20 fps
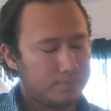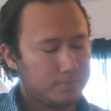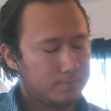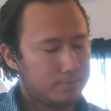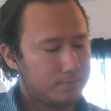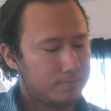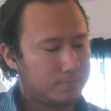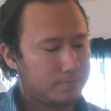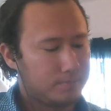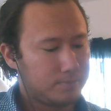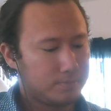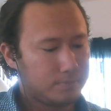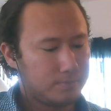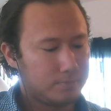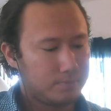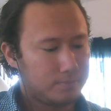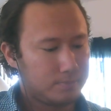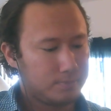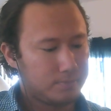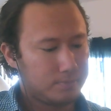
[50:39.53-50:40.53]

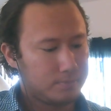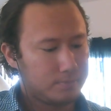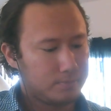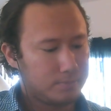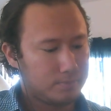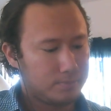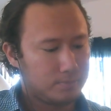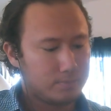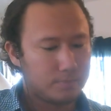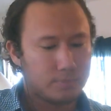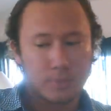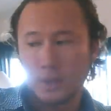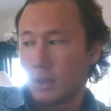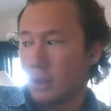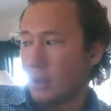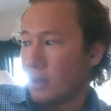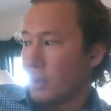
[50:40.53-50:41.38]
(silence)